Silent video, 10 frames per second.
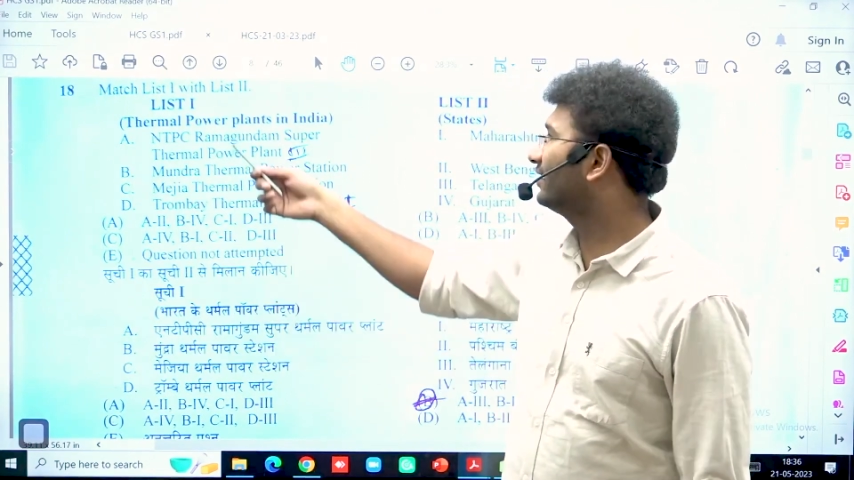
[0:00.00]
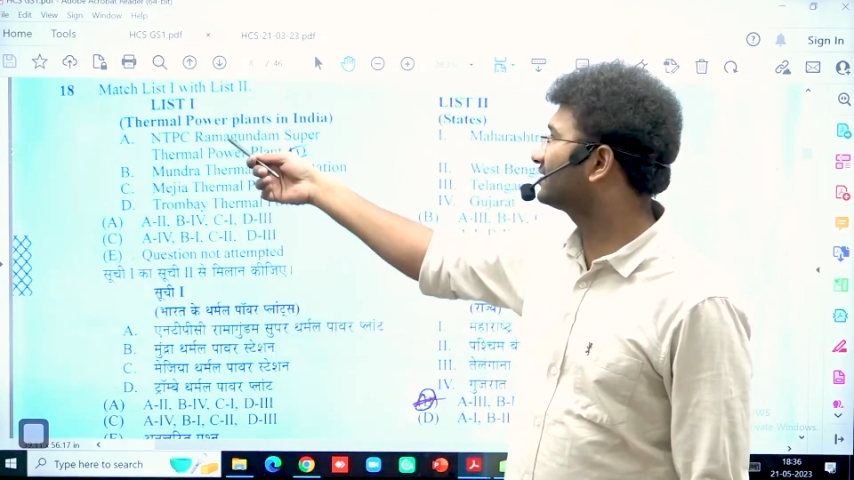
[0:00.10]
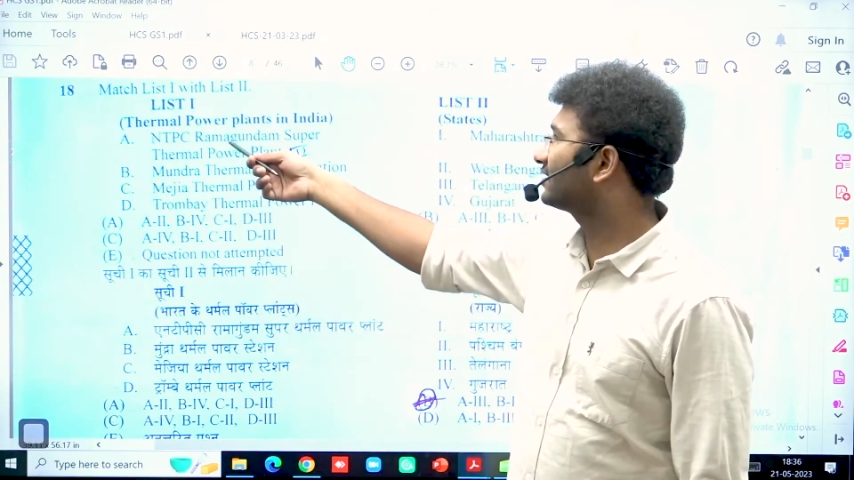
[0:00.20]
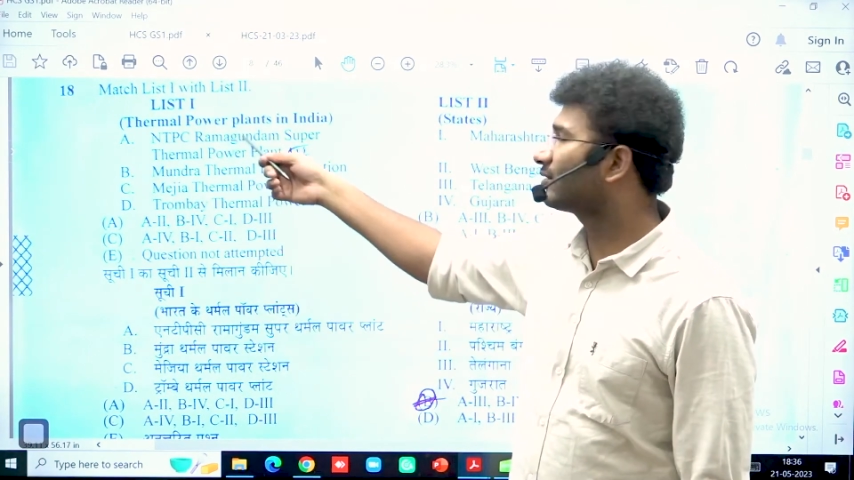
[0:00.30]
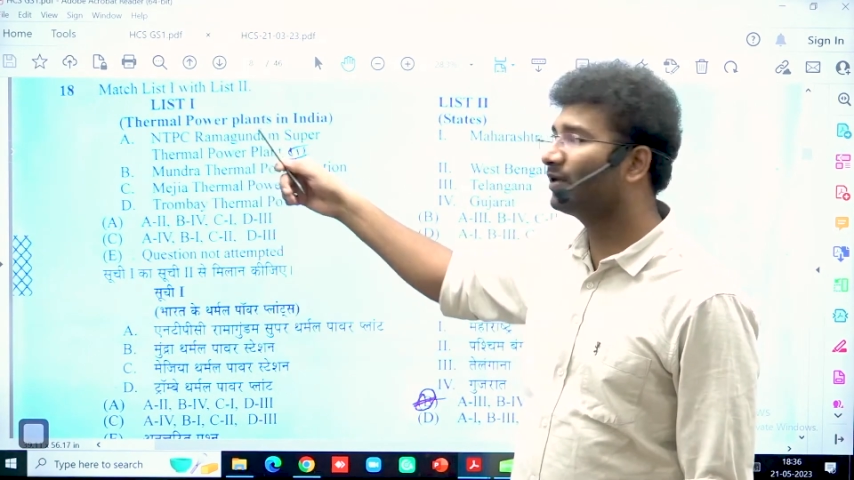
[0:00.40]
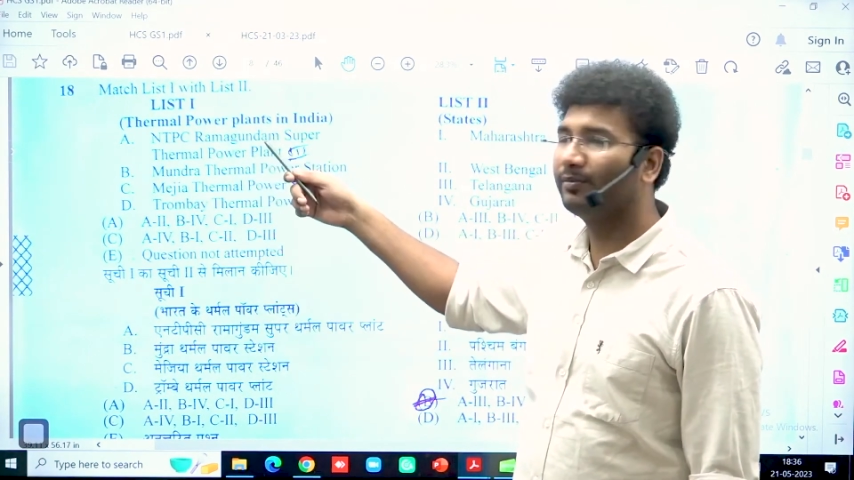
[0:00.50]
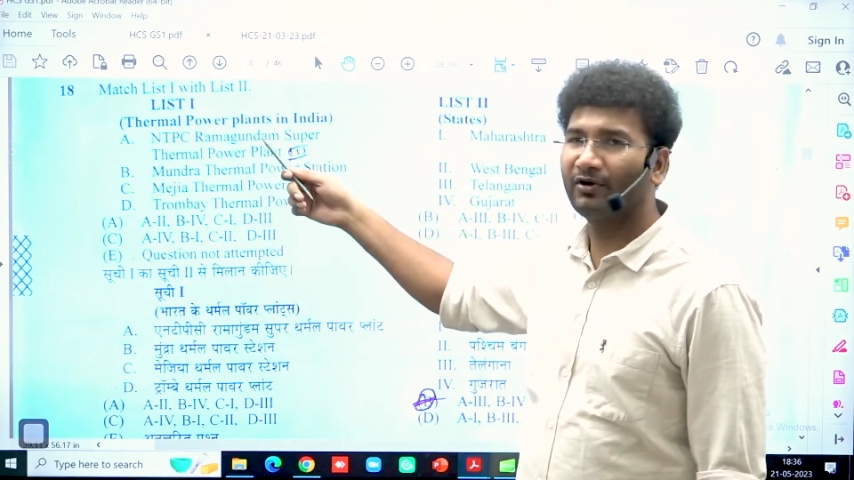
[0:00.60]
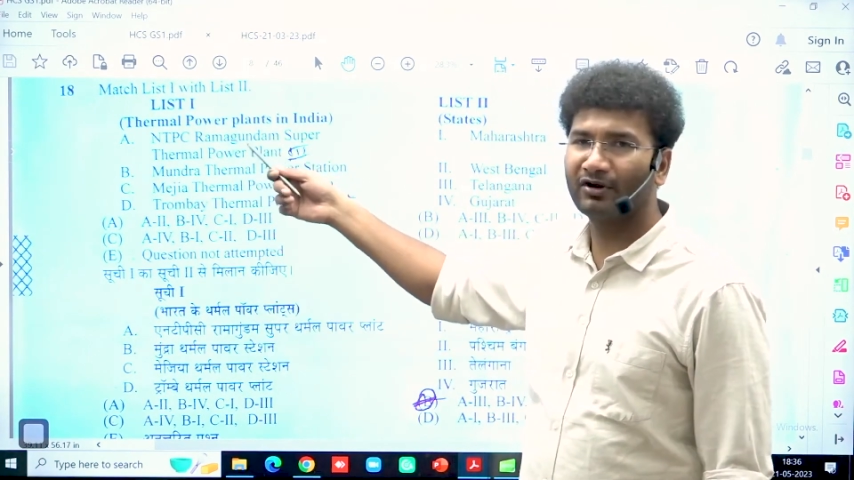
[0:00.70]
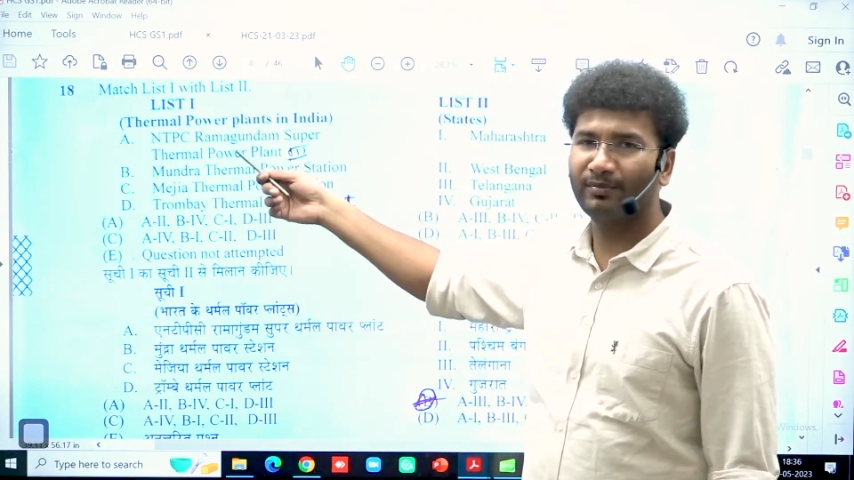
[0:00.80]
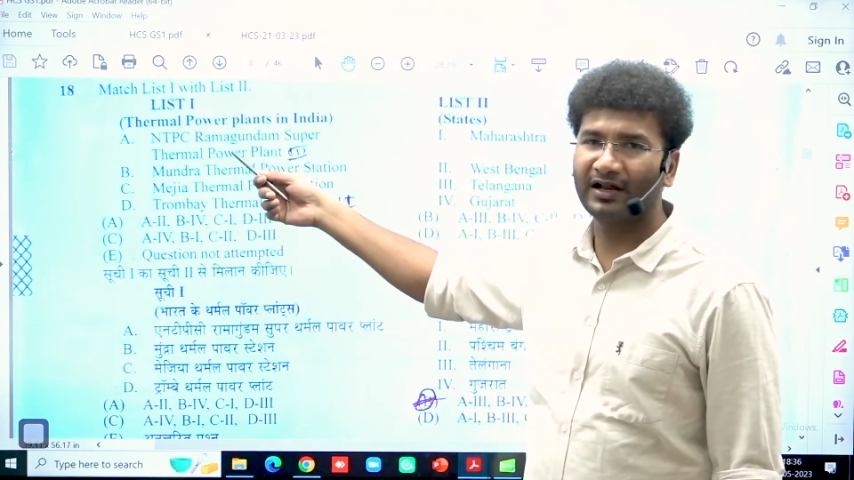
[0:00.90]
It is thermal
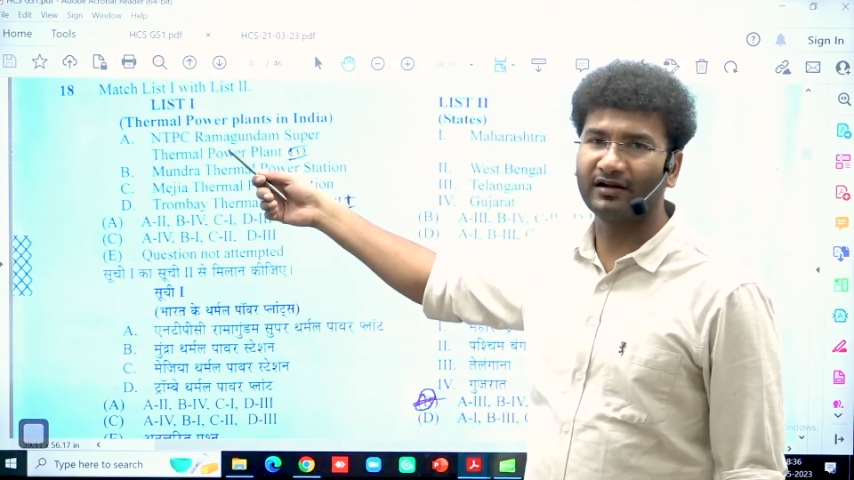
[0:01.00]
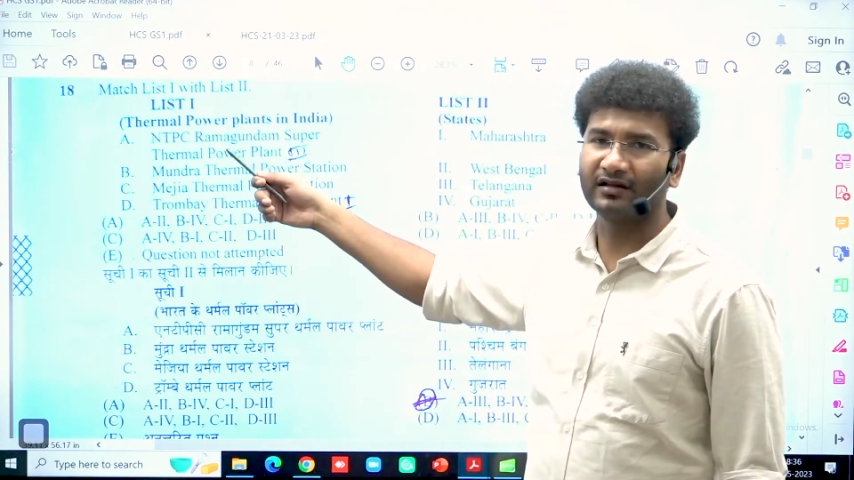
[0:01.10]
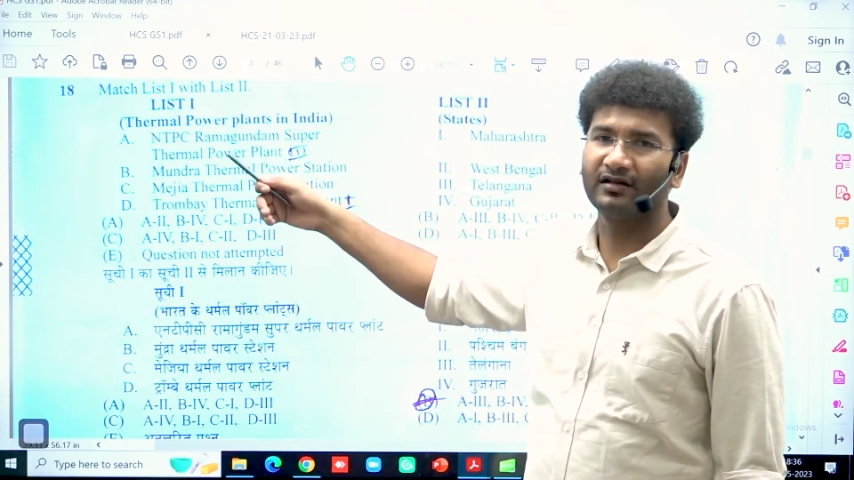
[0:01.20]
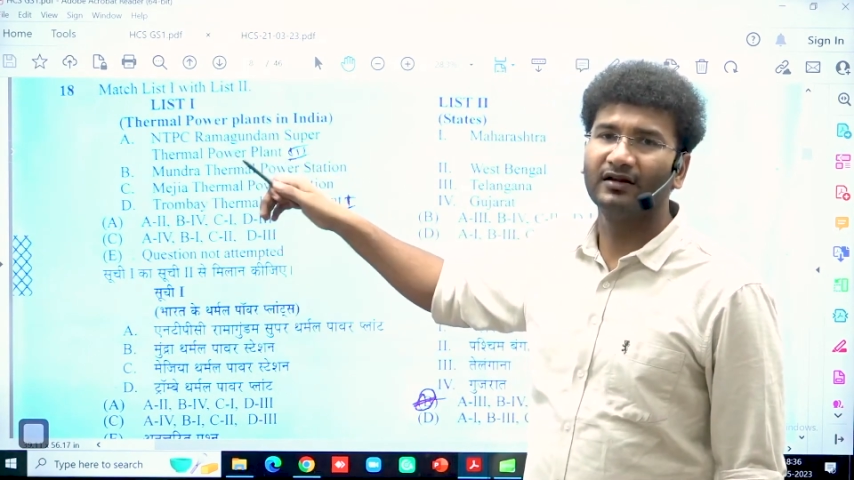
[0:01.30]
power plant.